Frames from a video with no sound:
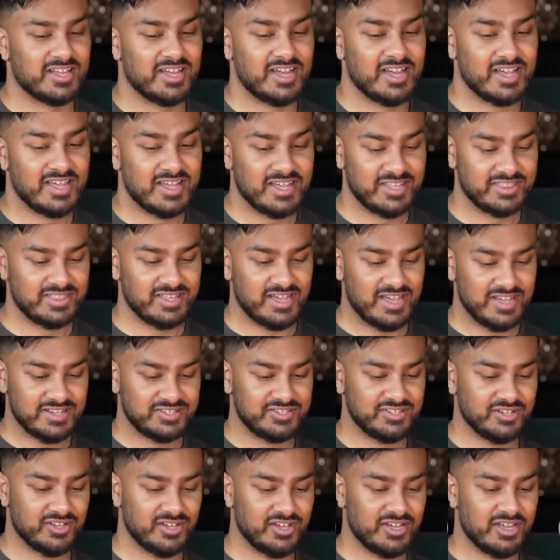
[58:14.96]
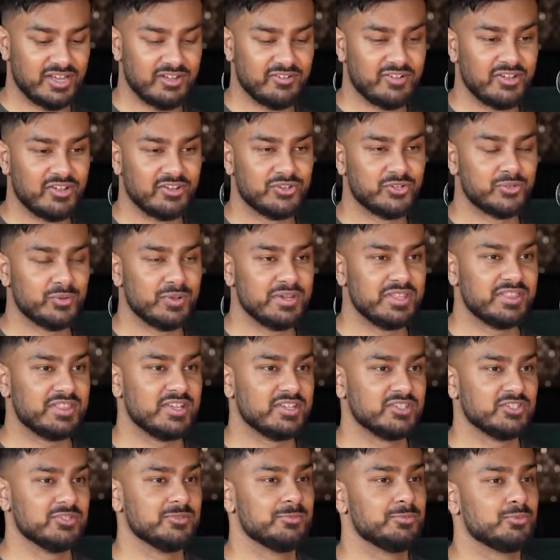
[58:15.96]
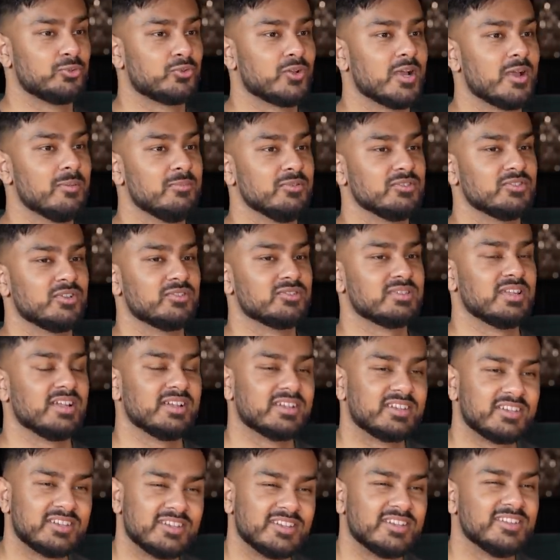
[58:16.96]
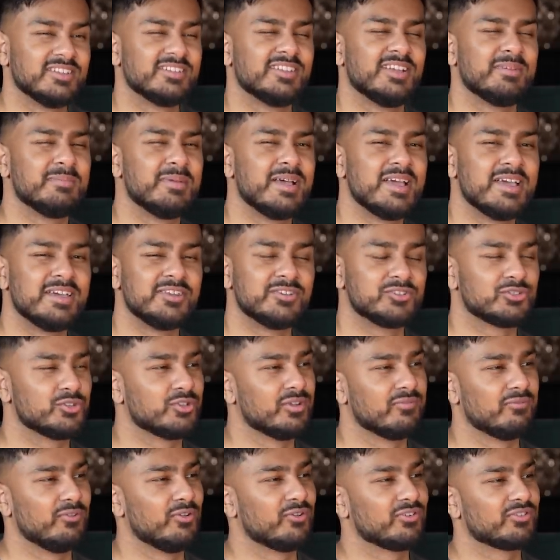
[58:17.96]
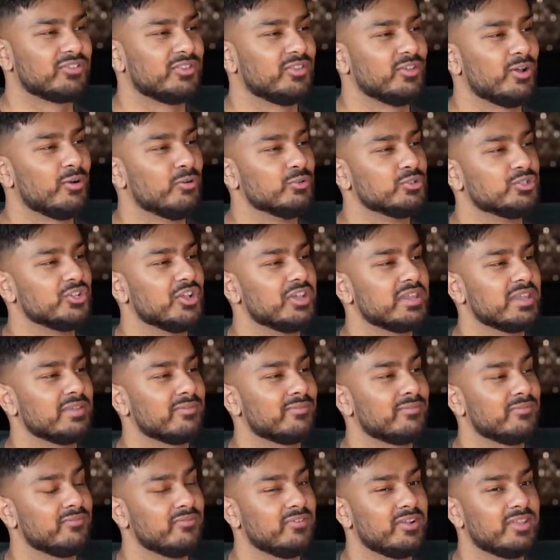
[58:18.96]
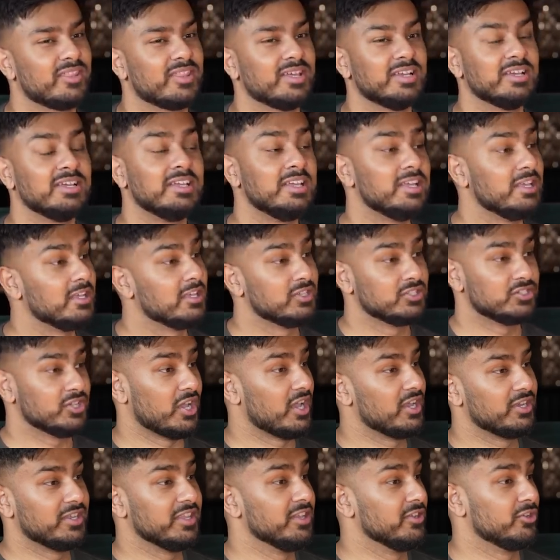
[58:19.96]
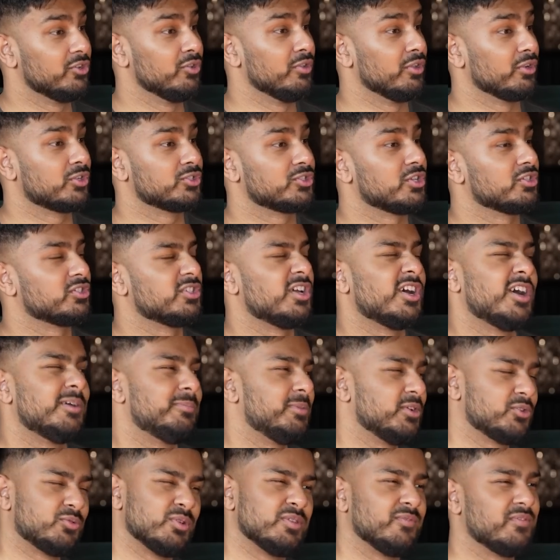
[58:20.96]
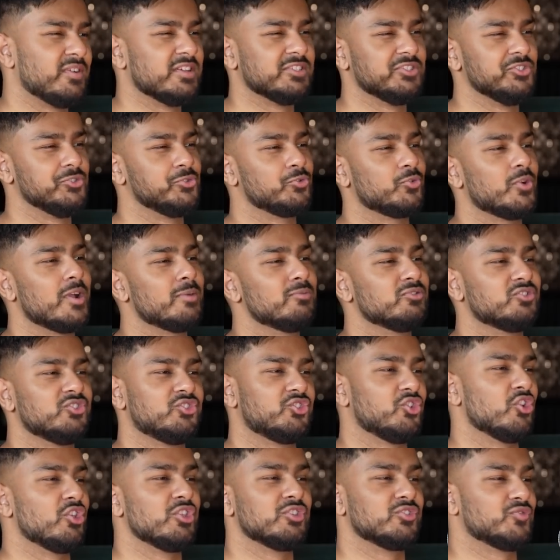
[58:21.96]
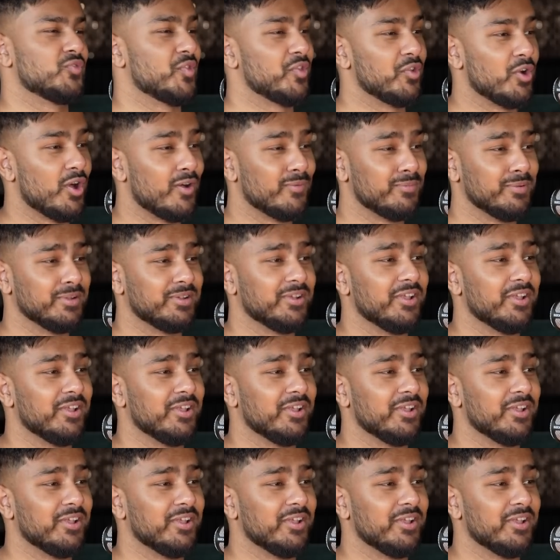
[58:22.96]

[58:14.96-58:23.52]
oh I had that idea about twenty thousand subscribers, I was like, man, I should have vlogged the whole journey and everything like that. Yeah. So I didn't do it because I was like, I'm at twenty thousand subscribers. The journey's already halfway